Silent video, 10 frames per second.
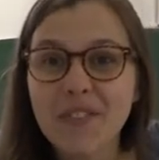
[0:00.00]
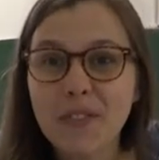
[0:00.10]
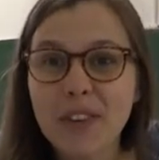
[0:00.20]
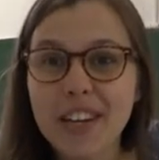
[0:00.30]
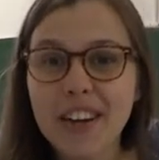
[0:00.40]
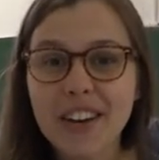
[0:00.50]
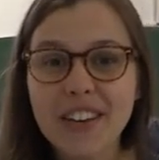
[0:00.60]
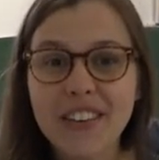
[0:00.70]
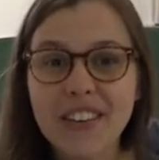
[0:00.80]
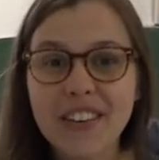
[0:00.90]
We
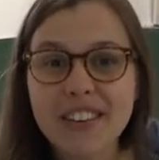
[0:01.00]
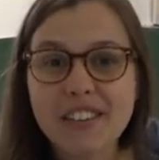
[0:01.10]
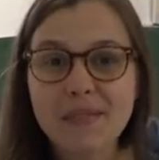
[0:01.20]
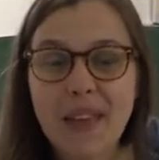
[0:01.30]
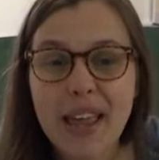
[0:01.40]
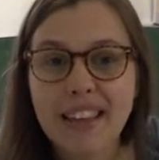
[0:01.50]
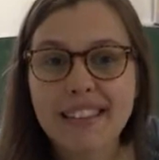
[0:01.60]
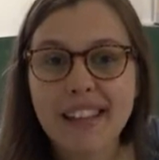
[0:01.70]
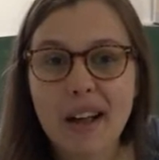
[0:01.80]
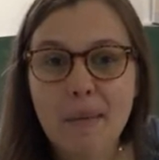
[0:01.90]
are going to make
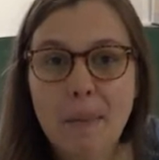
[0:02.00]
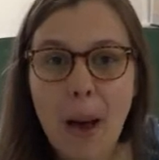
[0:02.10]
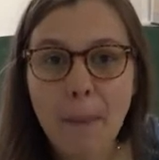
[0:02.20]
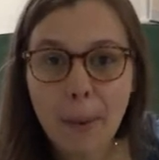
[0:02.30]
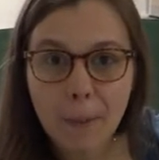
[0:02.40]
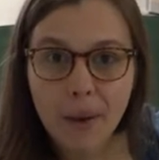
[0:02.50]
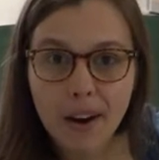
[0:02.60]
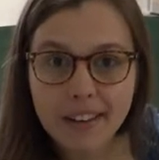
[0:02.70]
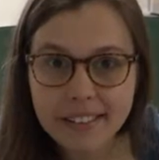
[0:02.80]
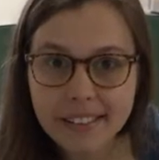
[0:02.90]
some pop-up
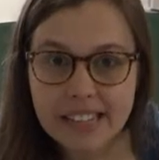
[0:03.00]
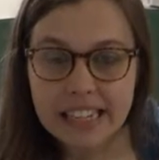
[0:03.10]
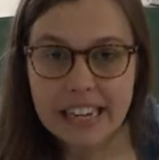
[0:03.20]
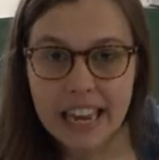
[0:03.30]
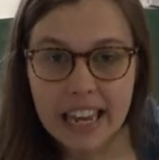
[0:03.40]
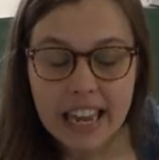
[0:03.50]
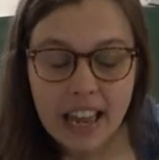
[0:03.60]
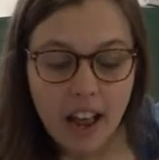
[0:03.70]
cards today